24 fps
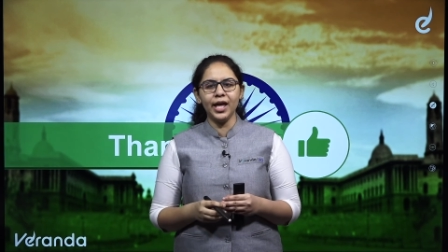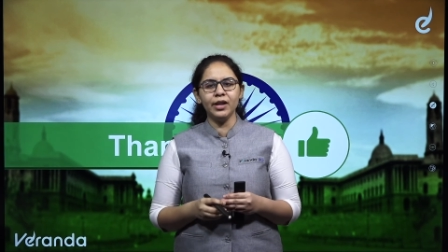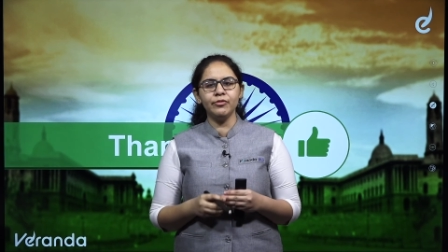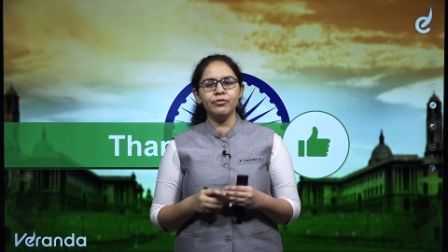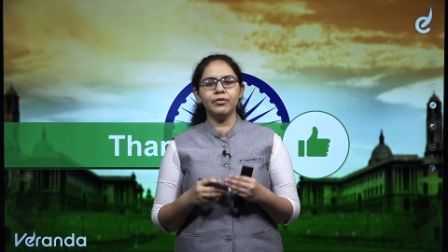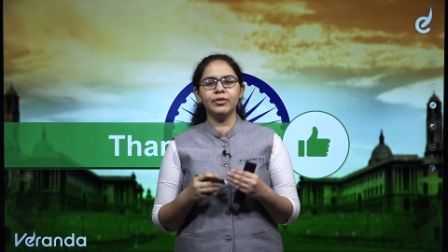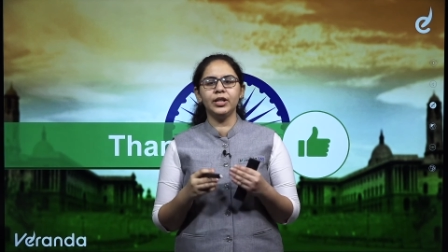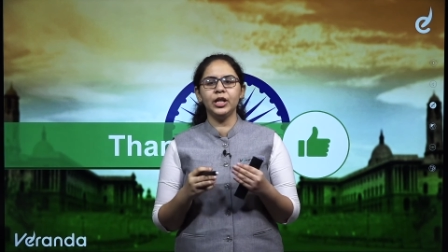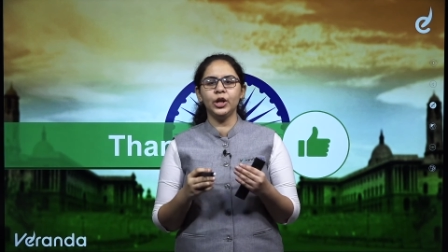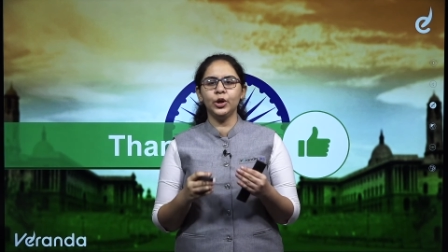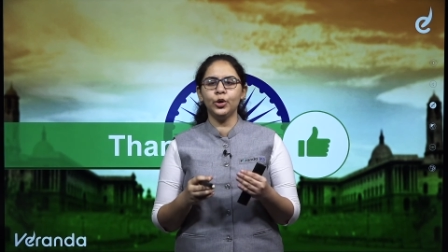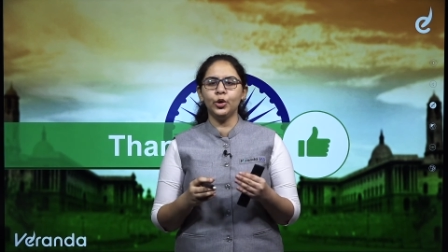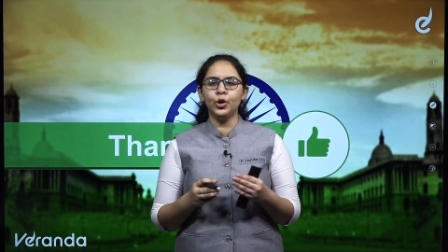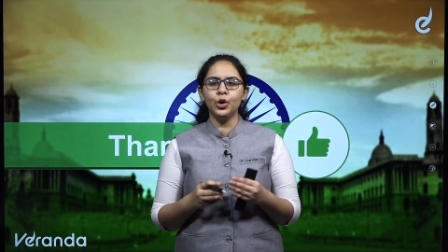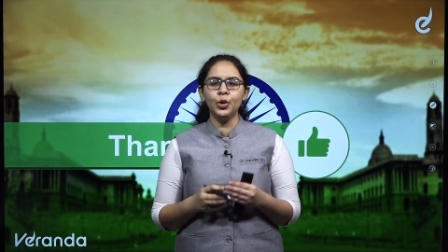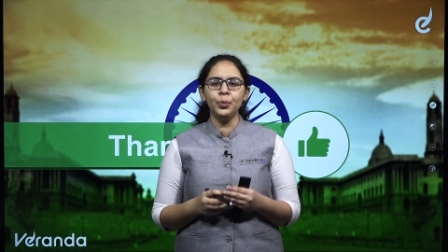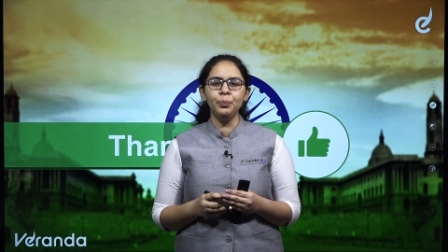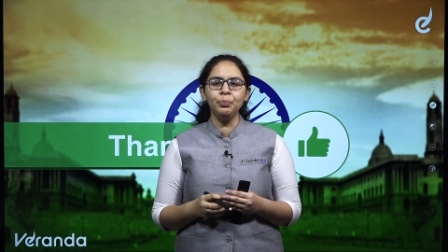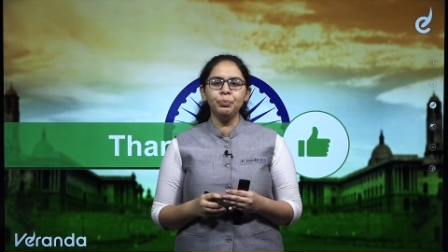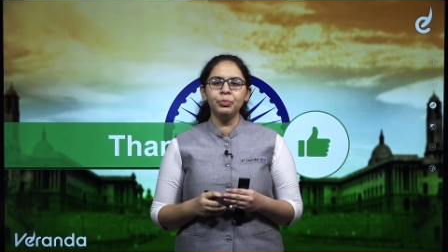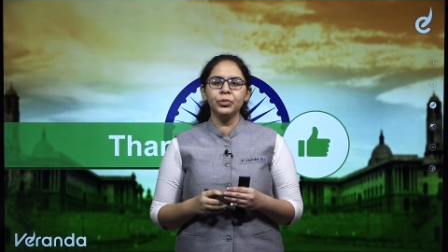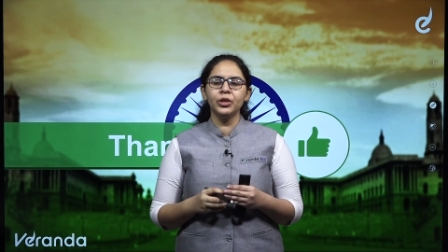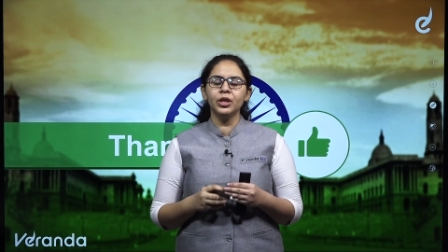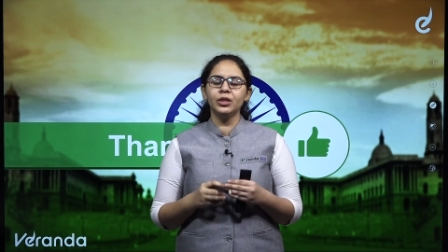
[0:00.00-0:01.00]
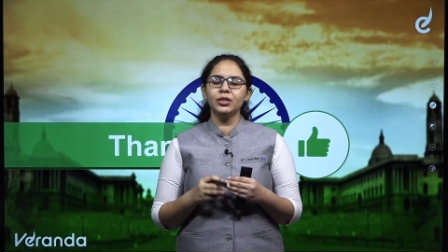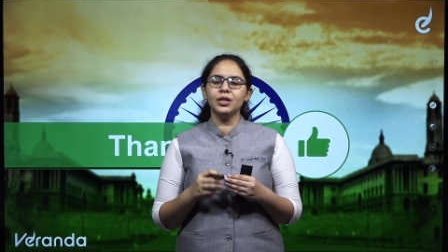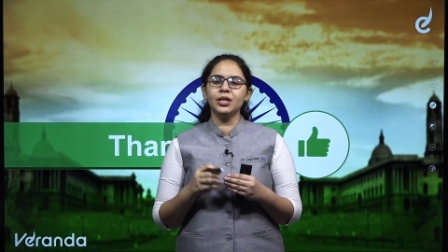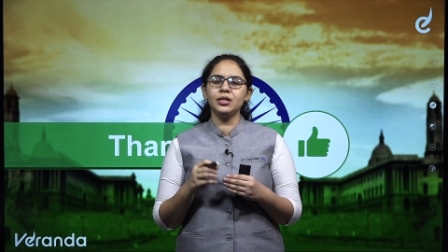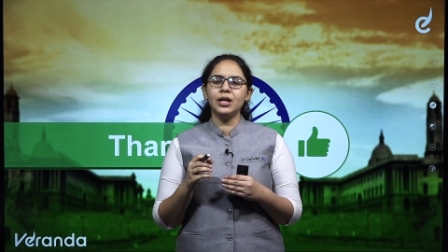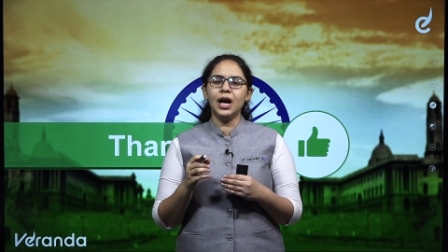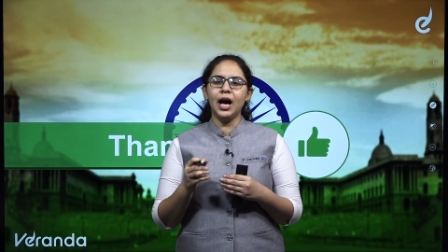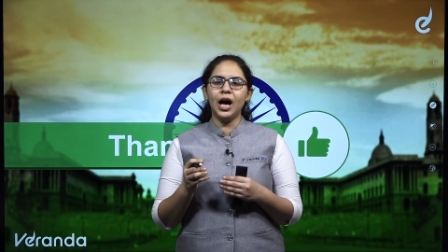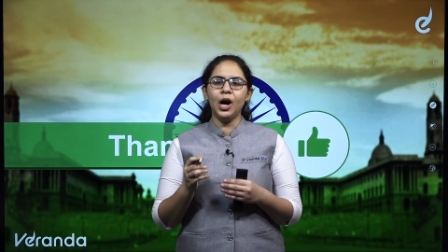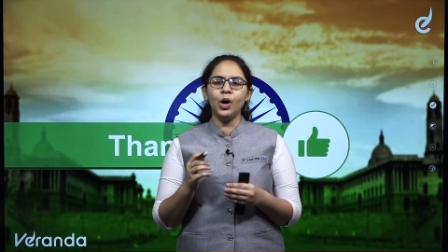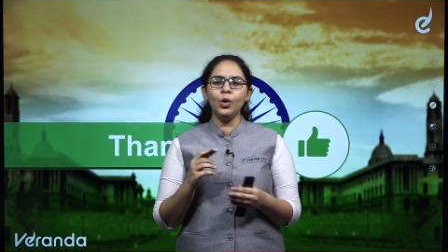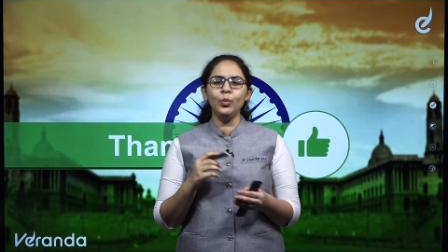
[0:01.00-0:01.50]
We will know that
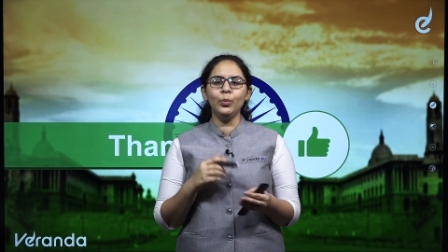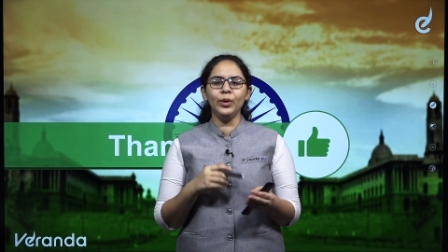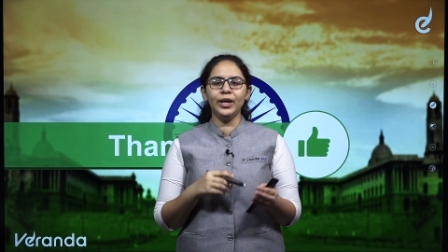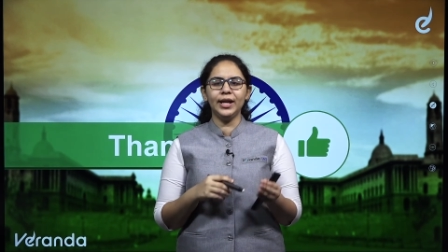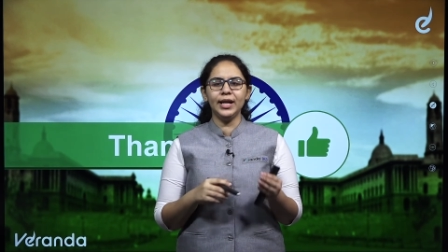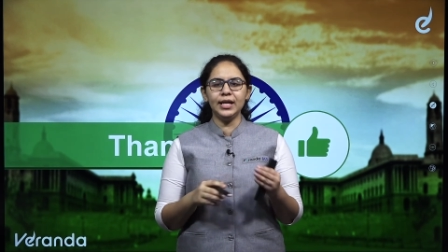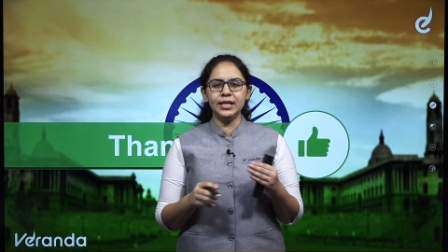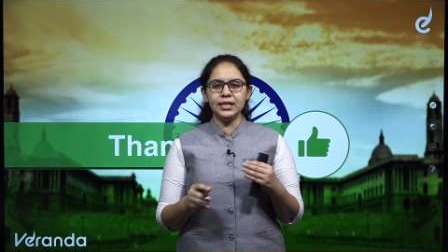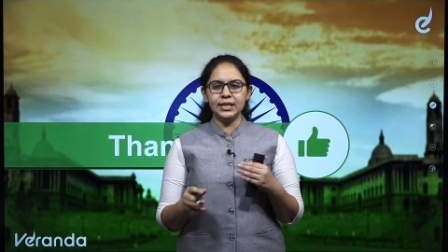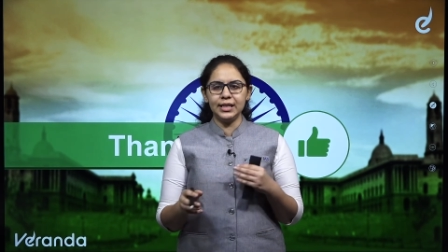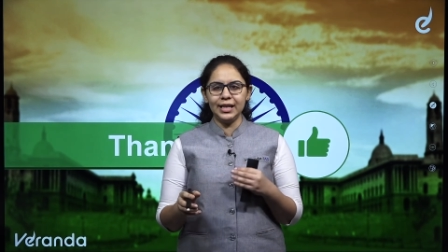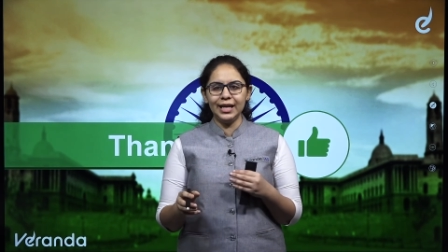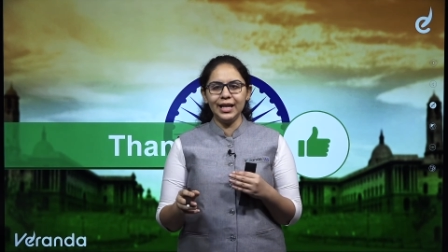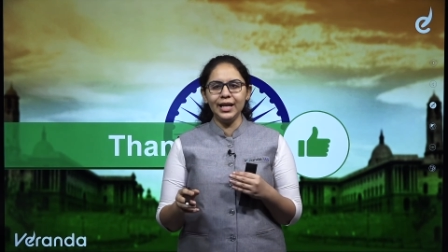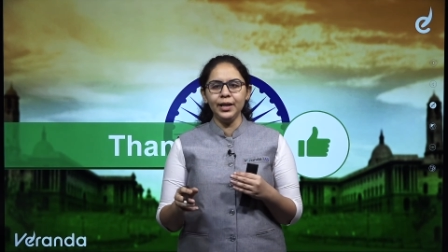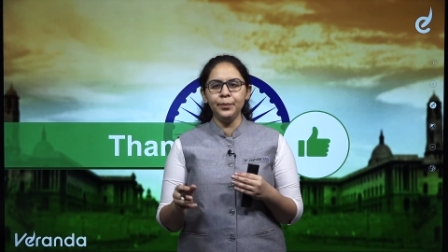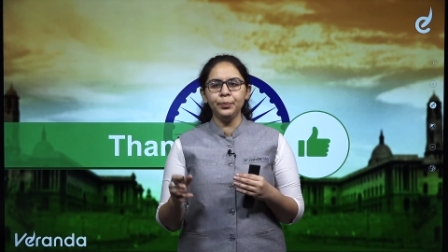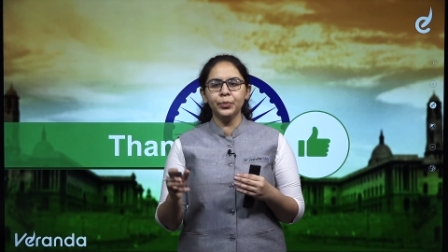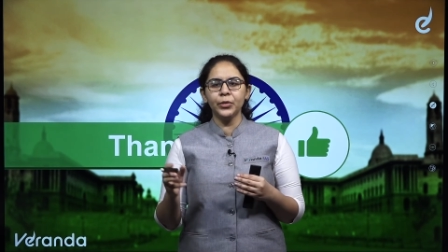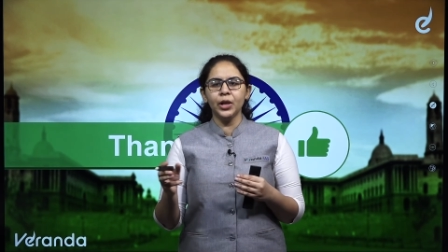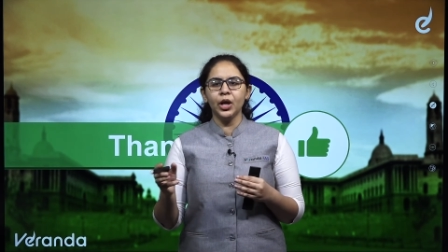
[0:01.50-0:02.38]
how we can deal